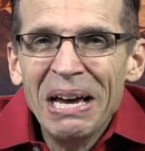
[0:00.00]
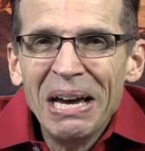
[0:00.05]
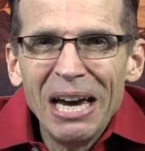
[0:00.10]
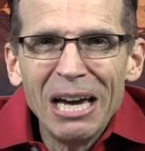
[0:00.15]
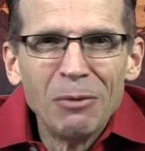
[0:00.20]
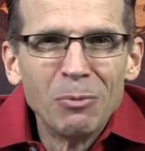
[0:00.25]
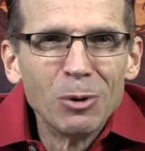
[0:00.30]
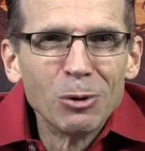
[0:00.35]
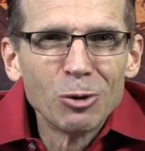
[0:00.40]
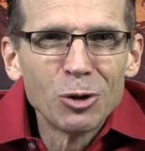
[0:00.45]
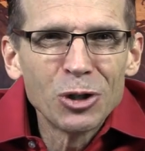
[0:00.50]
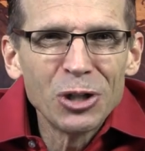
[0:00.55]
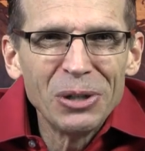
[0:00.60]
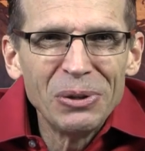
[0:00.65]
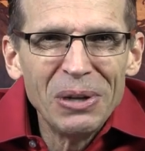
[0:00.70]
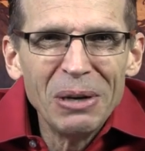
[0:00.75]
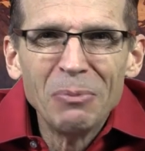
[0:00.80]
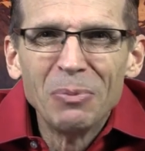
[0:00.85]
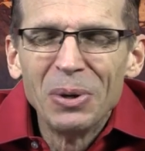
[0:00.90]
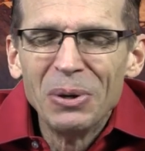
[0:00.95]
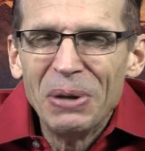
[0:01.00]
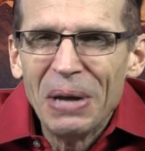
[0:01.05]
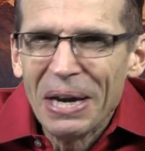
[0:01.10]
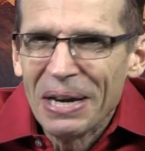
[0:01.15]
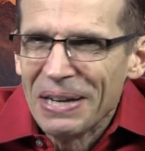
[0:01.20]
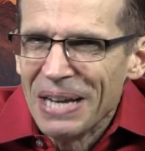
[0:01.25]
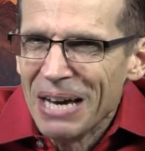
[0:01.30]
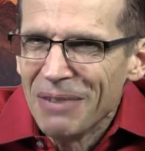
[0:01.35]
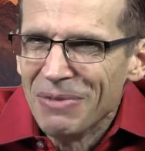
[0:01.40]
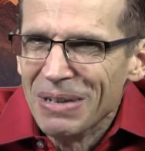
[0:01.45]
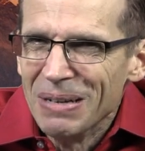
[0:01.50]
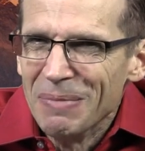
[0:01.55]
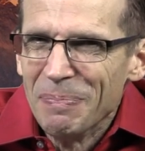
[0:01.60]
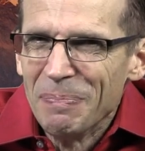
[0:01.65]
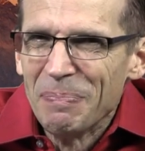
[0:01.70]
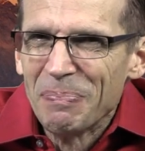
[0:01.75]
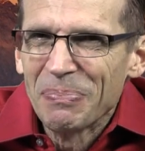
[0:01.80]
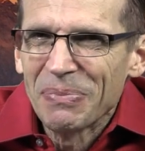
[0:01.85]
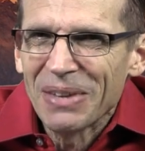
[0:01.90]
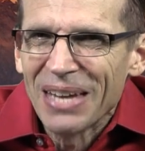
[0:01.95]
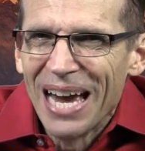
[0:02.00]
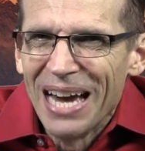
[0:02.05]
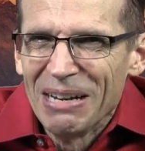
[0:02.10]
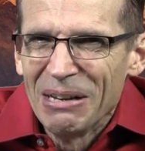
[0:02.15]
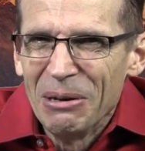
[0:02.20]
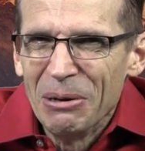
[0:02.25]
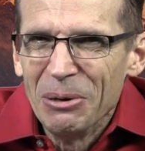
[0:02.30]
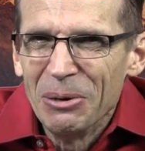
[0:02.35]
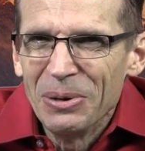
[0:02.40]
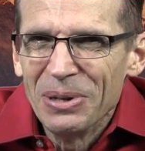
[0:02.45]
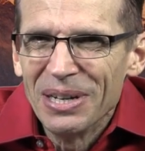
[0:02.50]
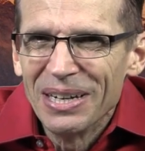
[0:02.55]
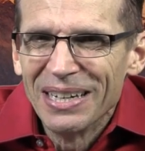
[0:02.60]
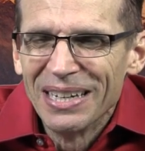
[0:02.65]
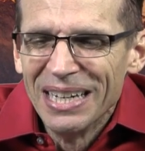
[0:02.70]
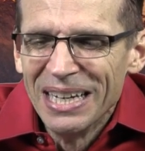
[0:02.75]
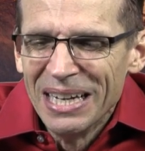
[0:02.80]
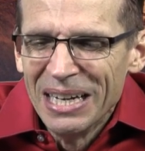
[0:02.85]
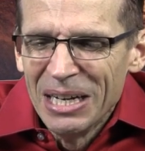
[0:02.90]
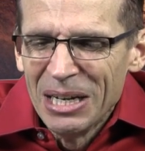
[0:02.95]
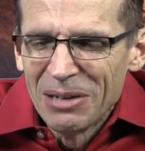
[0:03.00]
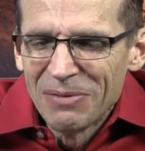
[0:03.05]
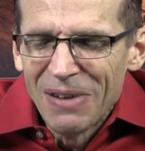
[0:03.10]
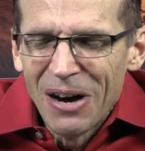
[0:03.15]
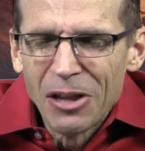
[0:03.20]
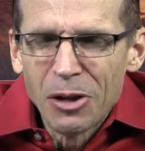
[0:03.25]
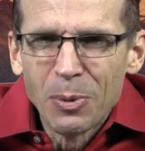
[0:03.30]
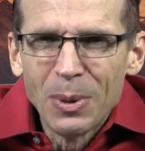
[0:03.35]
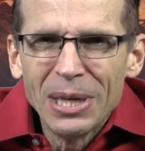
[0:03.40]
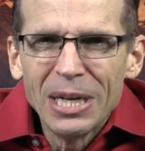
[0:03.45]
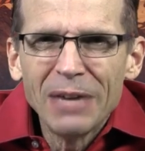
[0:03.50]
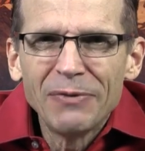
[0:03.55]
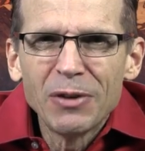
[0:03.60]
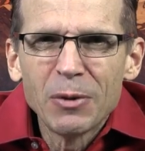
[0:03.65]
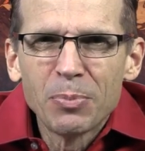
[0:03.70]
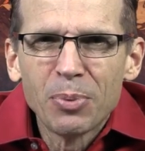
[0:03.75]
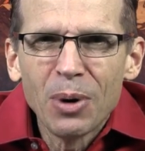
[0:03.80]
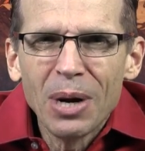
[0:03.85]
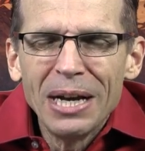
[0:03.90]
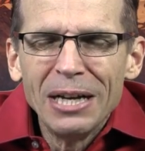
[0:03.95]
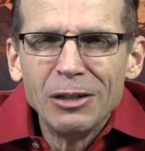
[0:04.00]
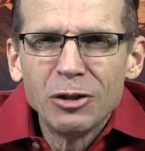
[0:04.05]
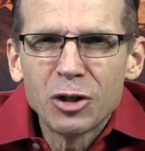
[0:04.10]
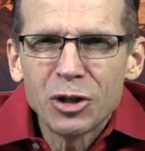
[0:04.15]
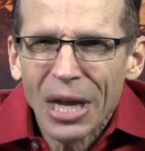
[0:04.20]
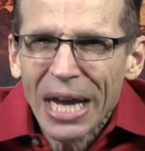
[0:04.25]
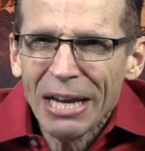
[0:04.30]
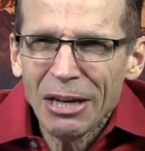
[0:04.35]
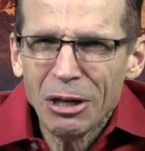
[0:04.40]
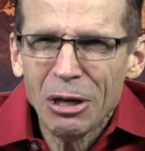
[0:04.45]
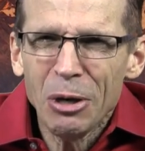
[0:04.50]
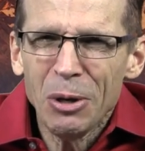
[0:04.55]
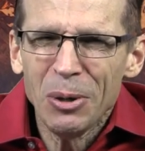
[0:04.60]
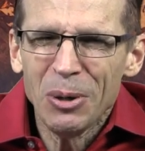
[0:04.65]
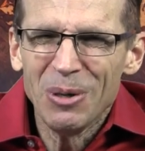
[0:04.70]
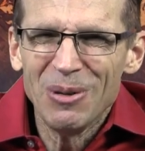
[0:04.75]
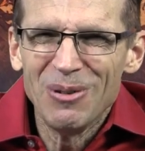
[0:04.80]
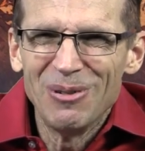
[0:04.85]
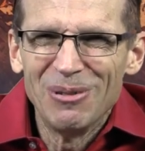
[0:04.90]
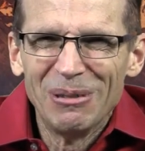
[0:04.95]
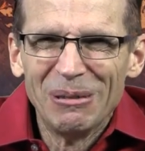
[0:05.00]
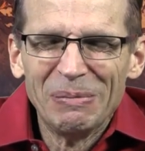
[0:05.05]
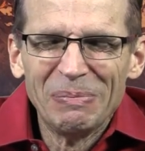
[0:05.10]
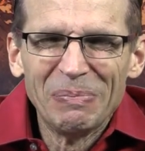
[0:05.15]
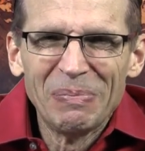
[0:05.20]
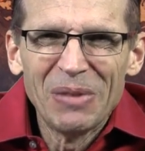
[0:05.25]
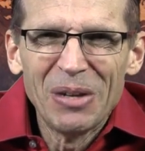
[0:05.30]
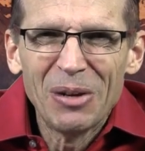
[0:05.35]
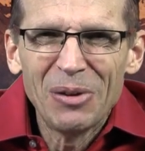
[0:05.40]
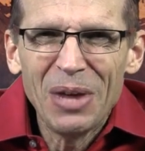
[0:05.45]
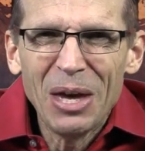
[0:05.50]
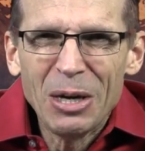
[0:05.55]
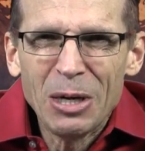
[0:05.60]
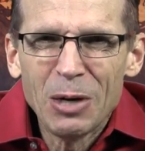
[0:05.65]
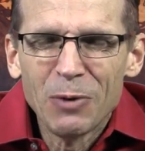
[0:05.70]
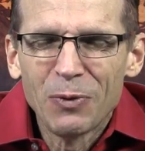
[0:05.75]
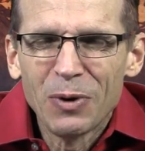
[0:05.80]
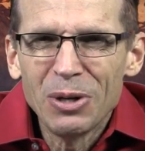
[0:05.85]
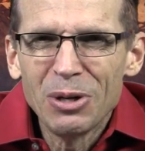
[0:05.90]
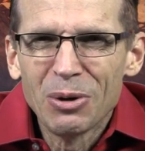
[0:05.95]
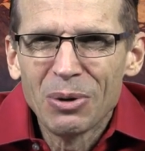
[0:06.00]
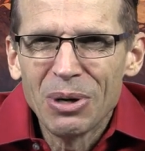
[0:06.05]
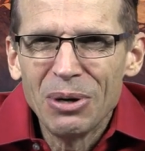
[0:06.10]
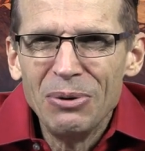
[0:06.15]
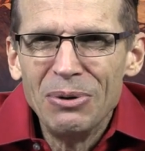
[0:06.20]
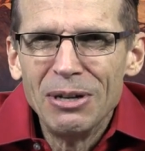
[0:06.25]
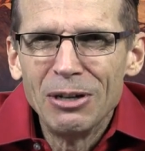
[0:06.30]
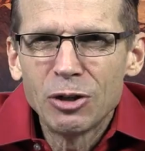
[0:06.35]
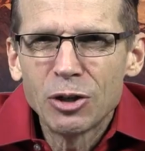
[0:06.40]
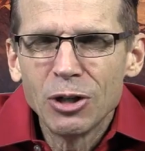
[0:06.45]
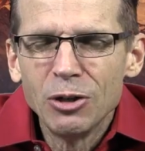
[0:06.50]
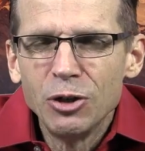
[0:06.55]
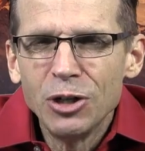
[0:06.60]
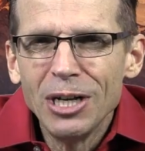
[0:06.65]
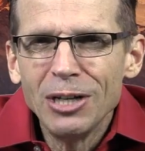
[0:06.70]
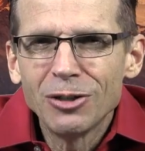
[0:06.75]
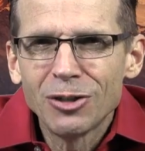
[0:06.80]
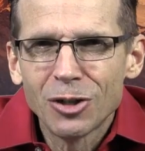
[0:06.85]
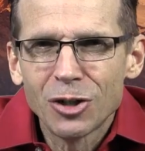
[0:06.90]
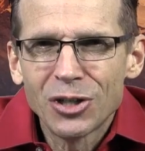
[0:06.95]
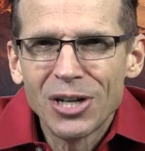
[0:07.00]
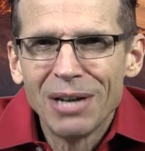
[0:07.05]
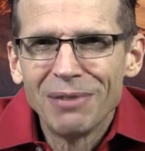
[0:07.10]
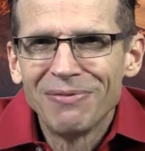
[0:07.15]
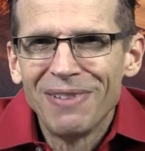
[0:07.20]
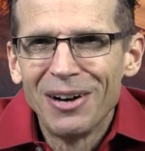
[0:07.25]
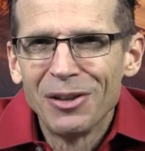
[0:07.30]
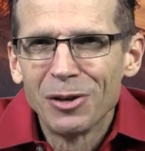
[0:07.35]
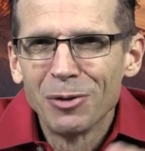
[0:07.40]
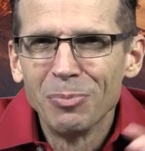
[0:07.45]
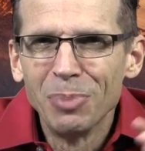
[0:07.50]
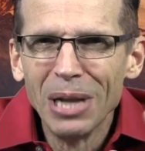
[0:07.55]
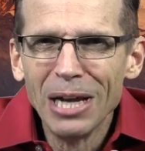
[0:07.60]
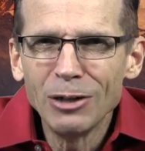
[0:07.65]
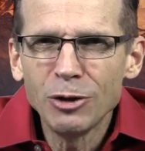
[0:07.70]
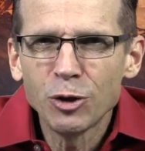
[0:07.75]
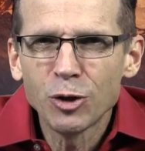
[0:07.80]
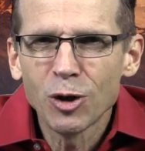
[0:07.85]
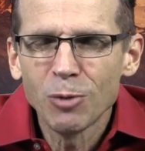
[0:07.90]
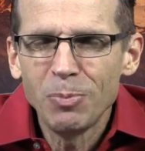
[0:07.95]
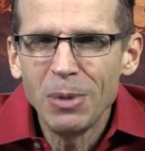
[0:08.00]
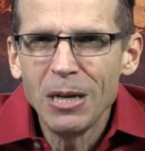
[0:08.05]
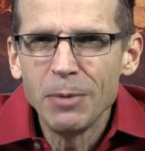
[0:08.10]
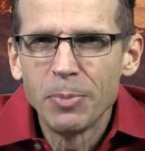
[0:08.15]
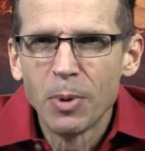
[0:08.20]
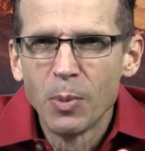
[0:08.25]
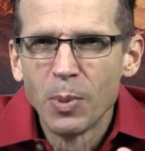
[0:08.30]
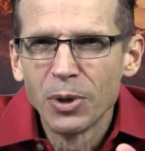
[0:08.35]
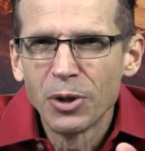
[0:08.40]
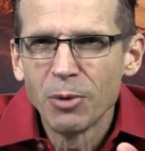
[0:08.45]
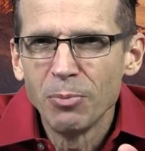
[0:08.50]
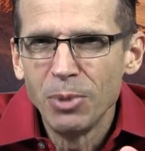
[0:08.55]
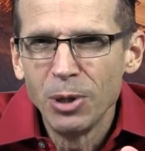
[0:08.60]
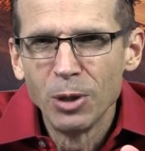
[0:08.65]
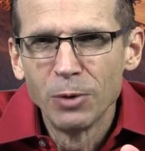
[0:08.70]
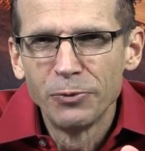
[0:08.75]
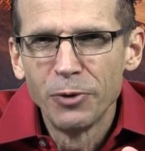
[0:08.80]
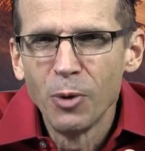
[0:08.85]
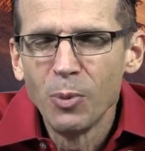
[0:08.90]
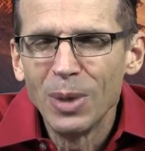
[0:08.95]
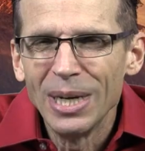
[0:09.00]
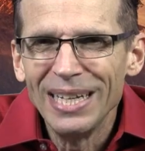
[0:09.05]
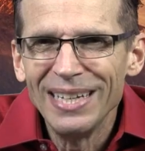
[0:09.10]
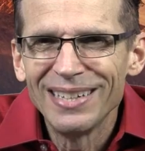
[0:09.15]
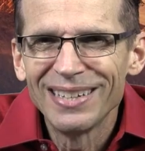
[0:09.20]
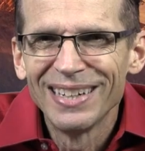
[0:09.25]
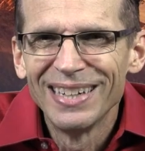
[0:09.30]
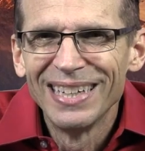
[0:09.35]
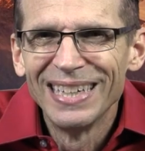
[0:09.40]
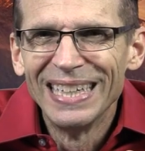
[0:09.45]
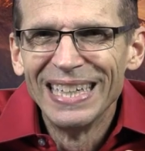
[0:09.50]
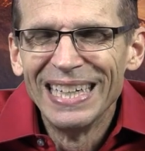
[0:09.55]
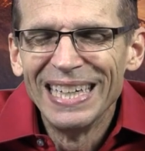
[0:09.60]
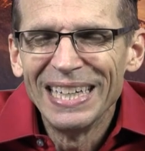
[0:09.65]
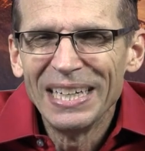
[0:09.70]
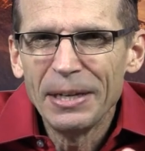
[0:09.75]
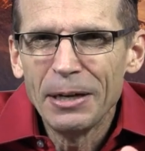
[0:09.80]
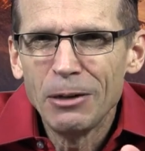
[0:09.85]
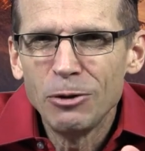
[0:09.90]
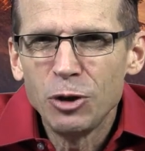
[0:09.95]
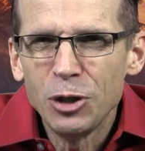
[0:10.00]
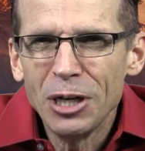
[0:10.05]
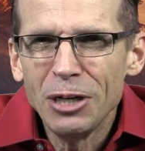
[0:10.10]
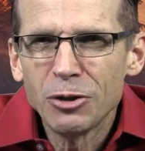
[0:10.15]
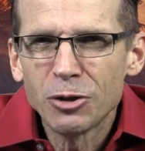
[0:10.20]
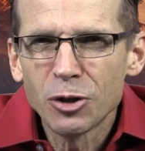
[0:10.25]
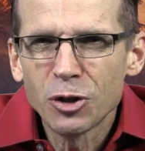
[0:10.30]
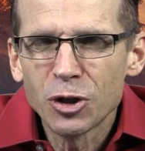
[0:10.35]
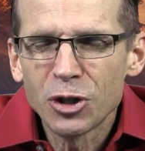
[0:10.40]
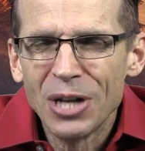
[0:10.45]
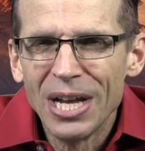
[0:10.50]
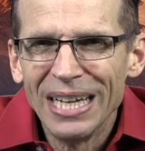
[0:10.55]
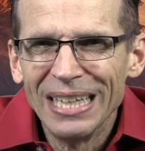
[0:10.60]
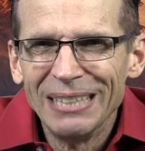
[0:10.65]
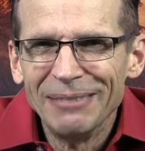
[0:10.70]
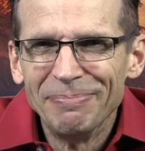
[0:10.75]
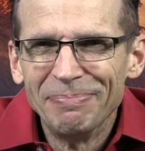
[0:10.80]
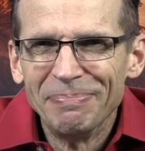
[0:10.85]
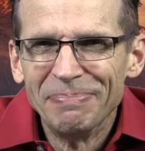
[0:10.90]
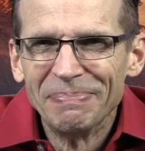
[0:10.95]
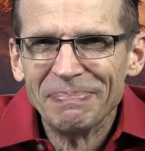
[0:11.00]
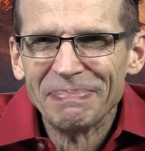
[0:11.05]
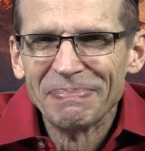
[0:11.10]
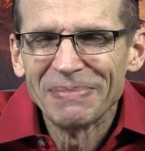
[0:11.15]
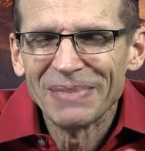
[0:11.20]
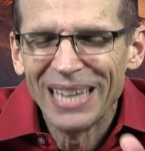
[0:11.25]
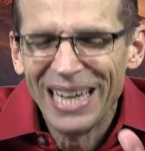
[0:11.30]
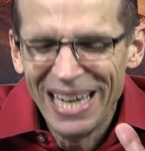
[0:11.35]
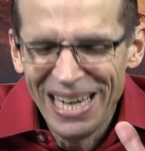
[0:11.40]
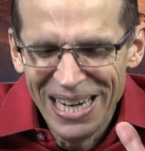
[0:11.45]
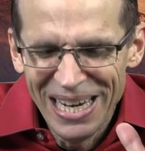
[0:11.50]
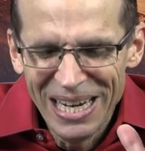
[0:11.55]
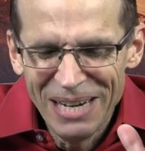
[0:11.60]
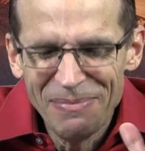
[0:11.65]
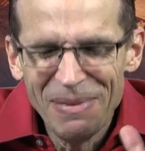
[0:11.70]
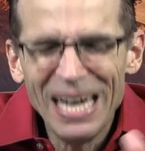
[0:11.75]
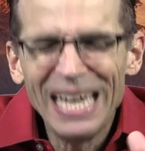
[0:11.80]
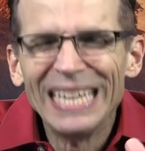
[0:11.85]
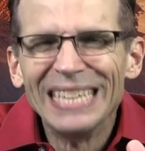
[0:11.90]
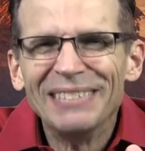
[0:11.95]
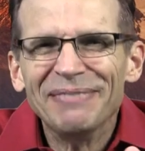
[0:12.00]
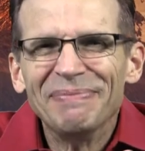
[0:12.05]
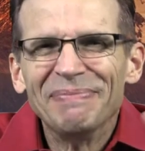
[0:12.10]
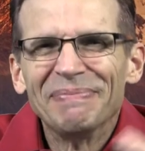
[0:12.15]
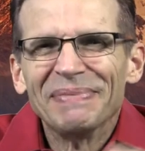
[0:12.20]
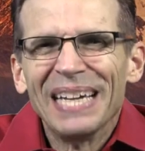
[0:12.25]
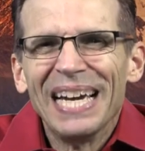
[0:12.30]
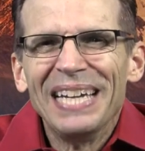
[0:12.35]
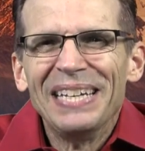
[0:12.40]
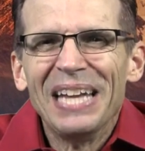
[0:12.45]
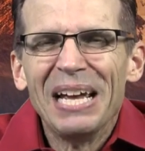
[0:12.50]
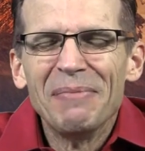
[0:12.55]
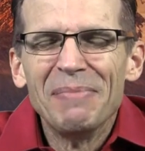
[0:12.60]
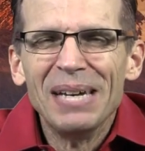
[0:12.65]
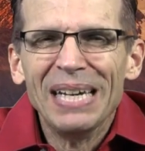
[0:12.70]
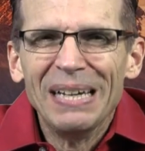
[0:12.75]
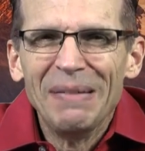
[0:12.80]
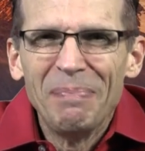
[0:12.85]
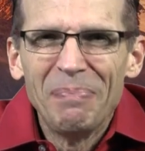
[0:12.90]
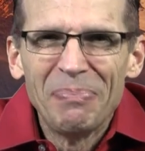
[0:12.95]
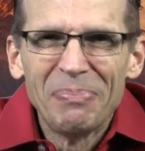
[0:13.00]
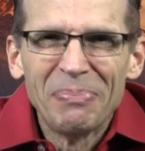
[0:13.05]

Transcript: and we'll see them one day in heaven. Hallelujah. Father, we give you praise. Thank you. Thank you for your goodness in Jesus' name. Father, bless your people with a beautiful week in Jesus' name. Amen and amen.